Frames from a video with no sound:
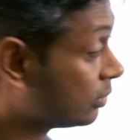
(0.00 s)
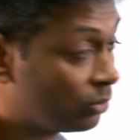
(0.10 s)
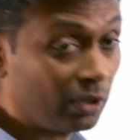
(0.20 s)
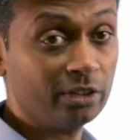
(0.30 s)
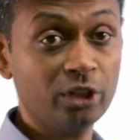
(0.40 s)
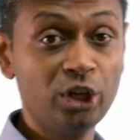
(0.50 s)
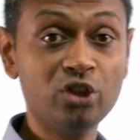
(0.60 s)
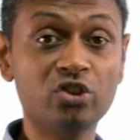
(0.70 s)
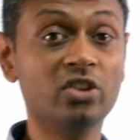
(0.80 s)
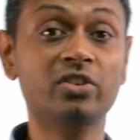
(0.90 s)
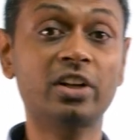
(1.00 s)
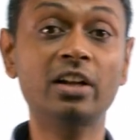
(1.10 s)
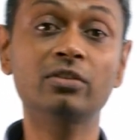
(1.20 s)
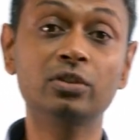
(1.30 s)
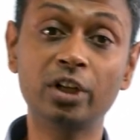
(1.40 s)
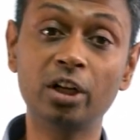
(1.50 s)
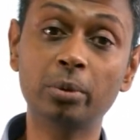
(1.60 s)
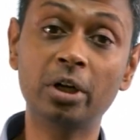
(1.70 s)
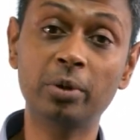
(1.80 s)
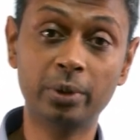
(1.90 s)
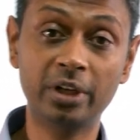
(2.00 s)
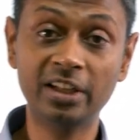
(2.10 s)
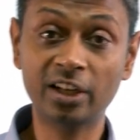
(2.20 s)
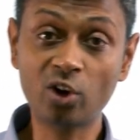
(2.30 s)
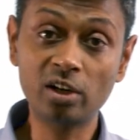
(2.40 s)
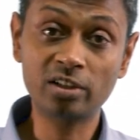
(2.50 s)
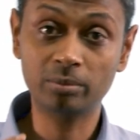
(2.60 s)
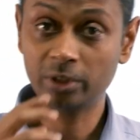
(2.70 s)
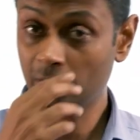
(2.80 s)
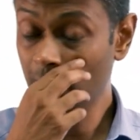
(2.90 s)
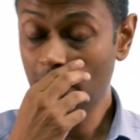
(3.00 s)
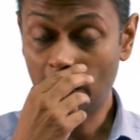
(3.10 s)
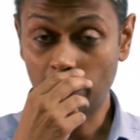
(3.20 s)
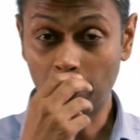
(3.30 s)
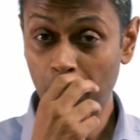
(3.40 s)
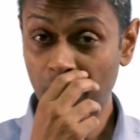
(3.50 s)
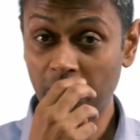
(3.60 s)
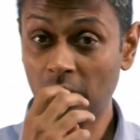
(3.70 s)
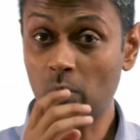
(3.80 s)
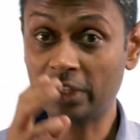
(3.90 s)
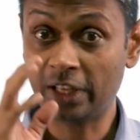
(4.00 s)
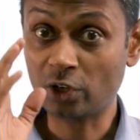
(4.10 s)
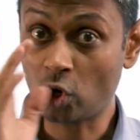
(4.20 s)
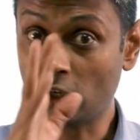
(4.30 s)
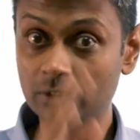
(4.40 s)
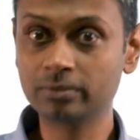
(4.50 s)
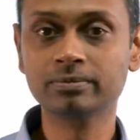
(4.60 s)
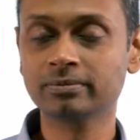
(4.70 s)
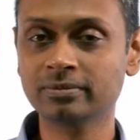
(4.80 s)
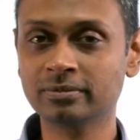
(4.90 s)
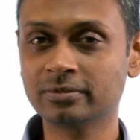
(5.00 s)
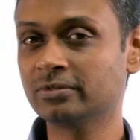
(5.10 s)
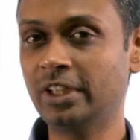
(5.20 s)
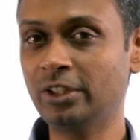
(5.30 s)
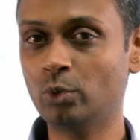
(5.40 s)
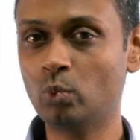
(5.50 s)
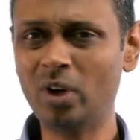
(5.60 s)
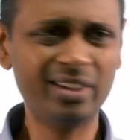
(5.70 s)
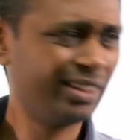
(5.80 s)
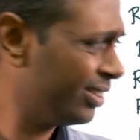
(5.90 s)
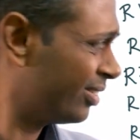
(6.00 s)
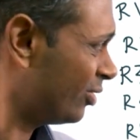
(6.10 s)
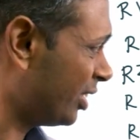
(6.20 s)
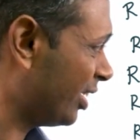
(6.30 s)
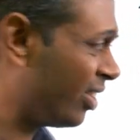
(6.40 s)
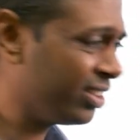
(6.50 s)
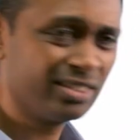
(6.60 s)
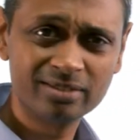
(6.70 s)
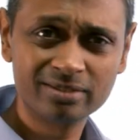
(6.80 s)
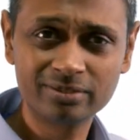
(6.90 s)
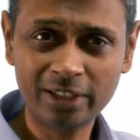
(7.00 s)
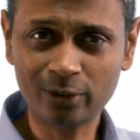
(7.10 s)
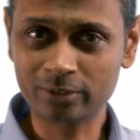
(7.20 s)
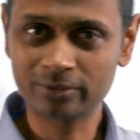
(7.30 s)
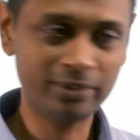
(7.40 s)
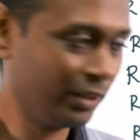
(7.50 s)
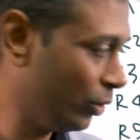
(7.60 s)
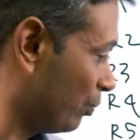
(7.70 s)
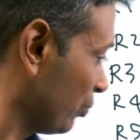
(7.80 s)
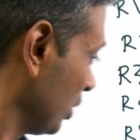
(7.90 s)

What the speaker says: 1, 3, 6, 10, 15, 21, 28. They are called something. I wanted to find out what they are called. And so what are they? What are they called? Find out. Find it out.